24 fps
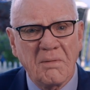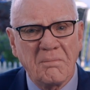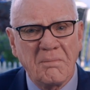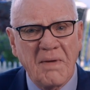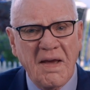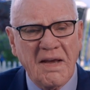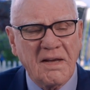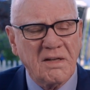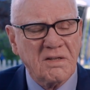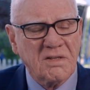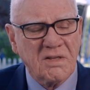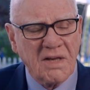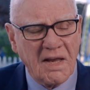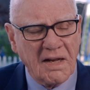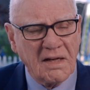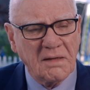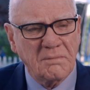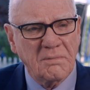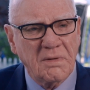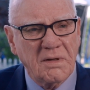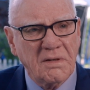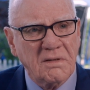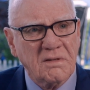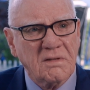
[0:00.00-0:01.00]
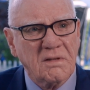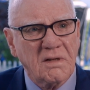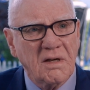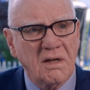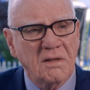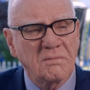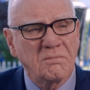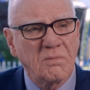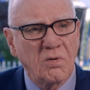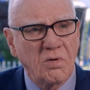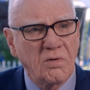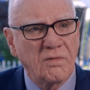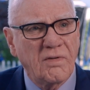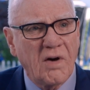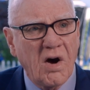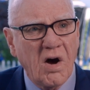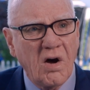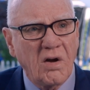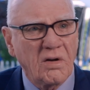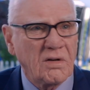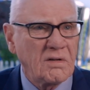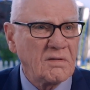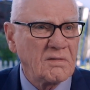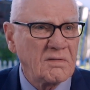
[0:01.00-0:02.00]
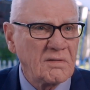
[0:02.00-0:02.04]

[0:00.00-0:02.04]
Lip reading: make a settlement and move on.